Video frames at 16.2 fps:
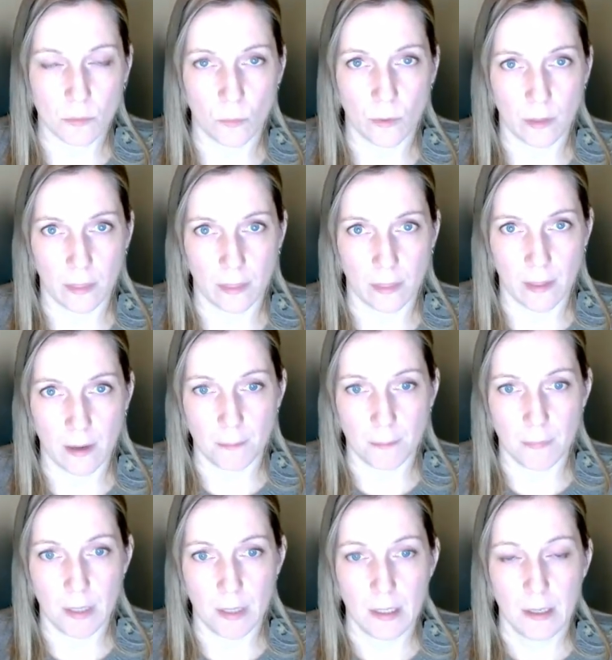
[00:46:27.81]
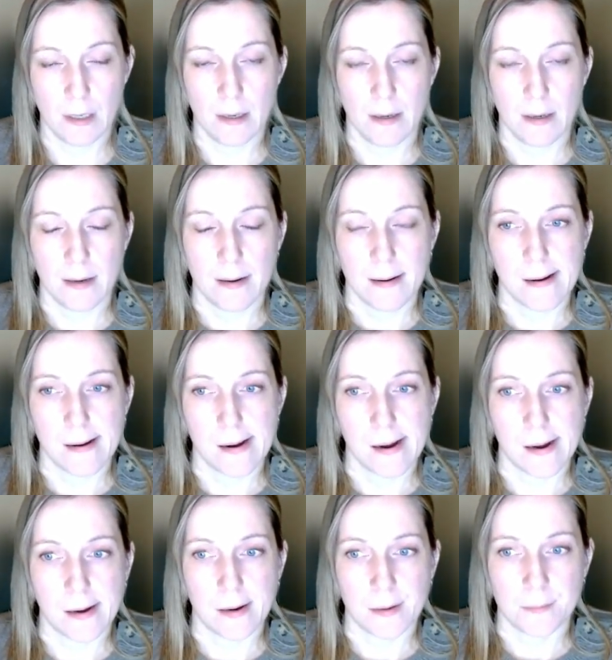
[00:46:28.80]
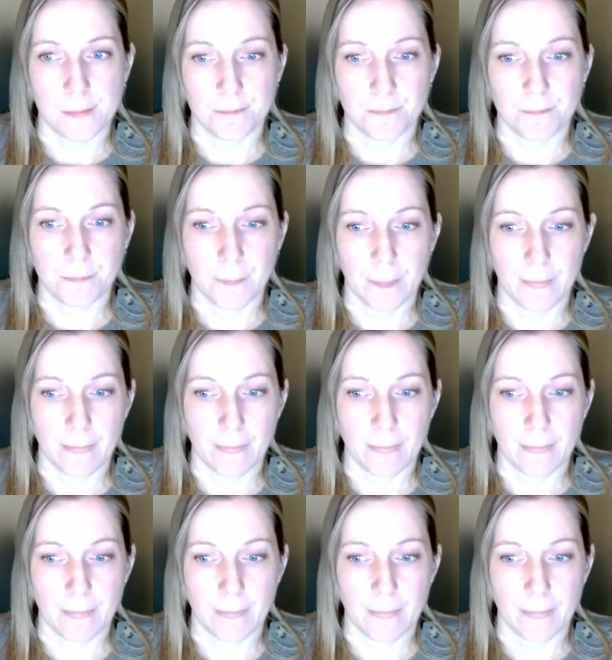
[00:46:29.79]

with them. Um,